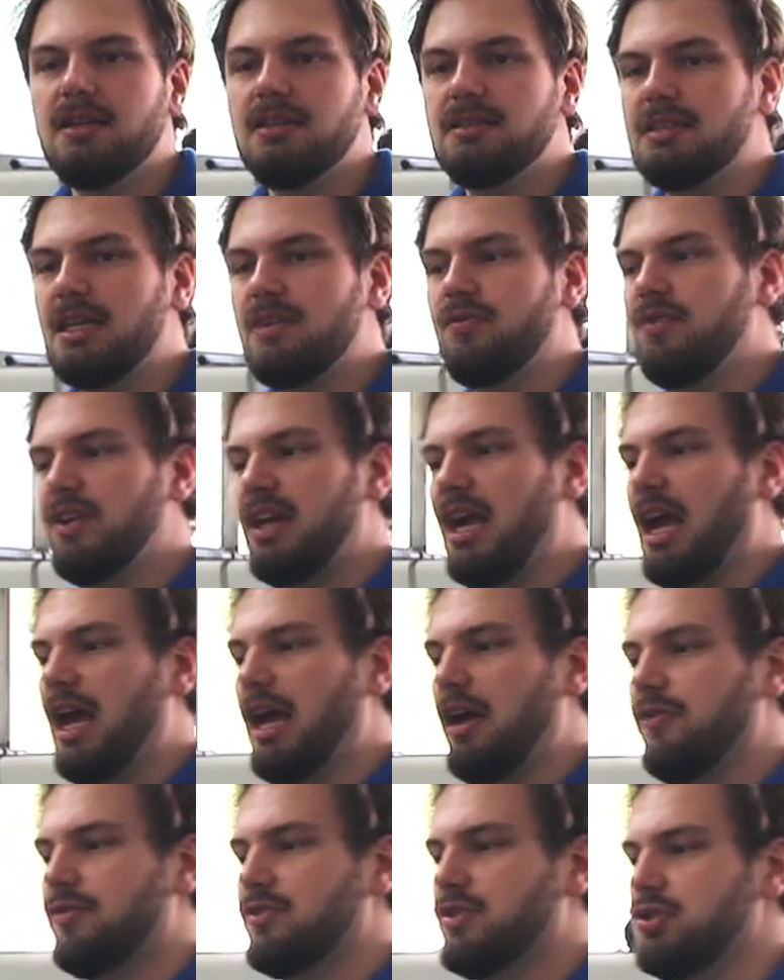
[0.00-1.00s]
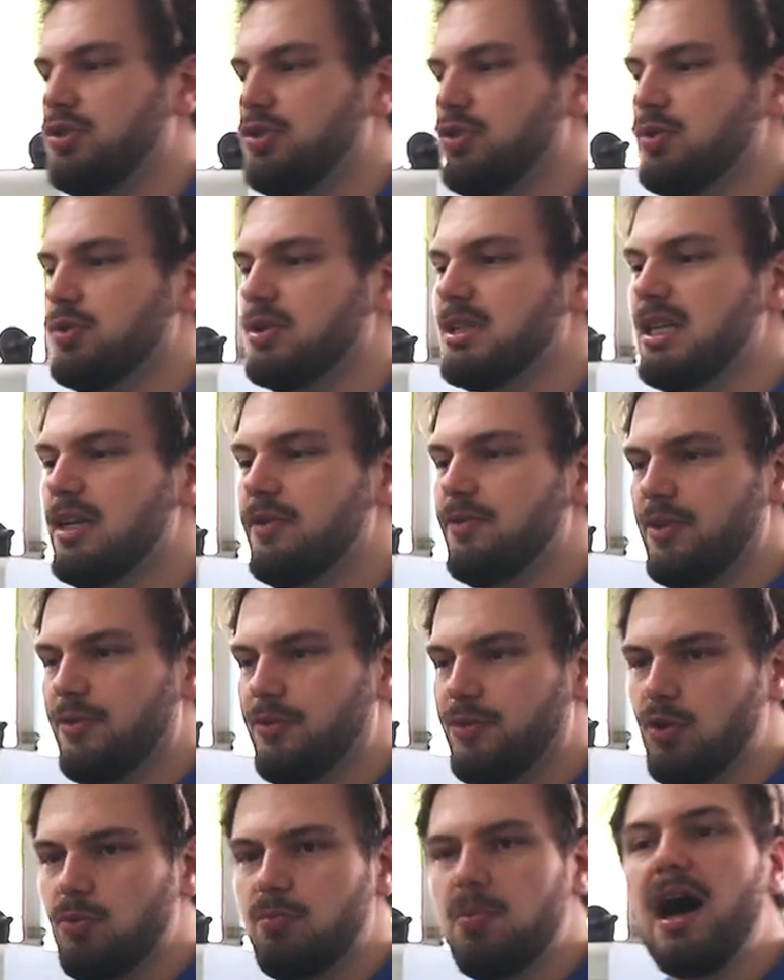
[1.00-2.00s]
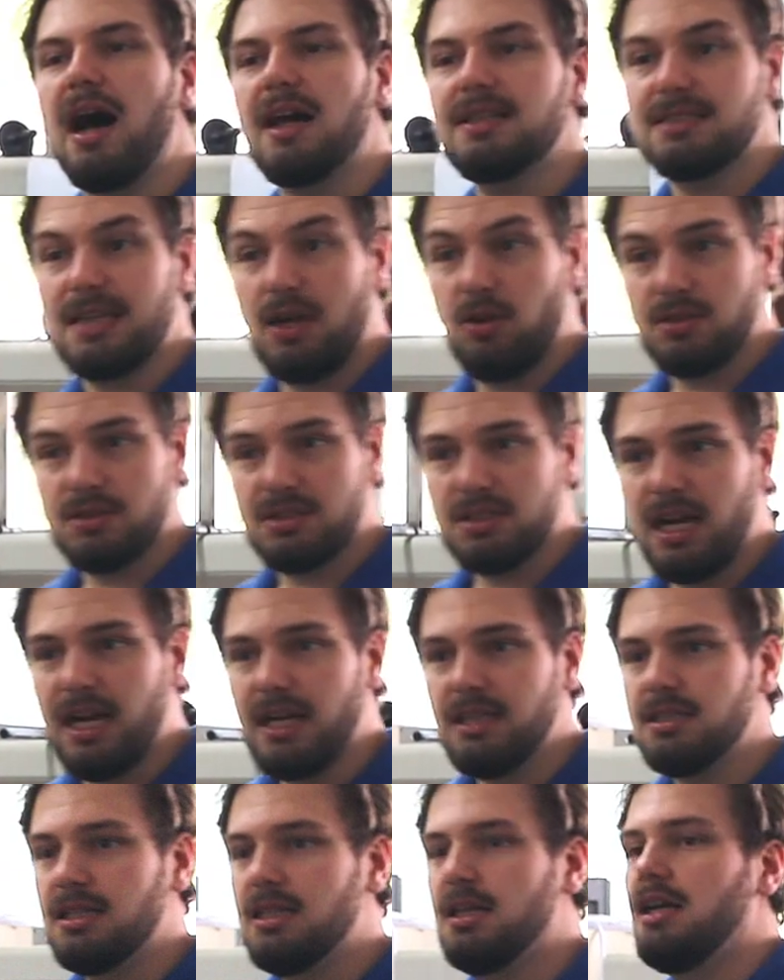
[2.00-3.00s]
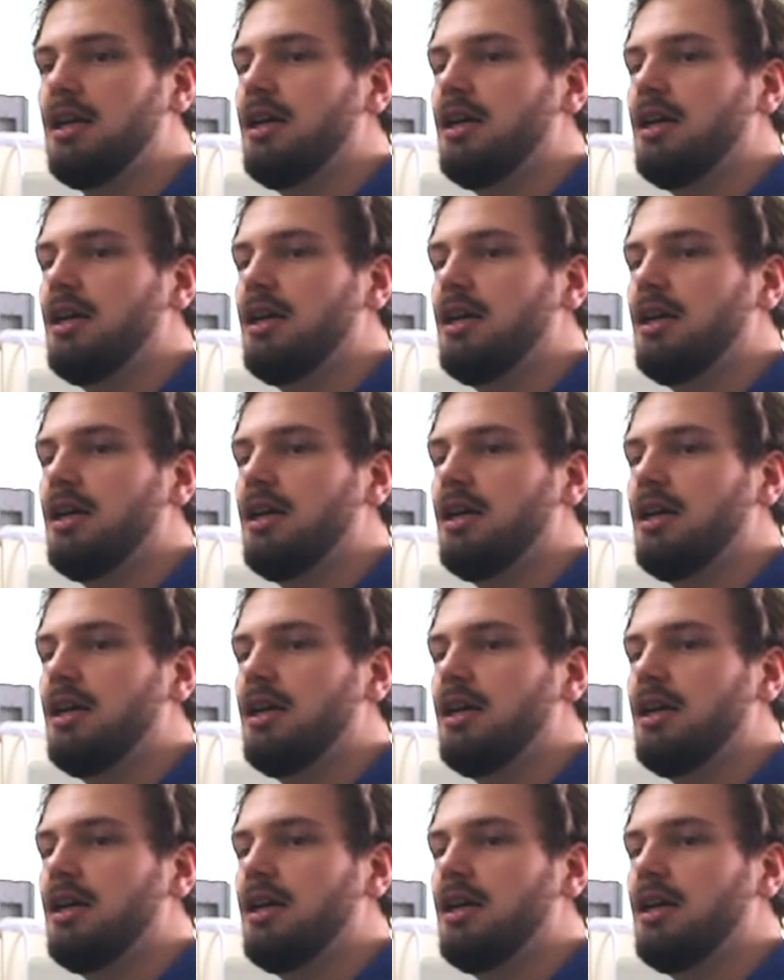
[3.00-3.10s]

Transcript: that we have to give a few parts outside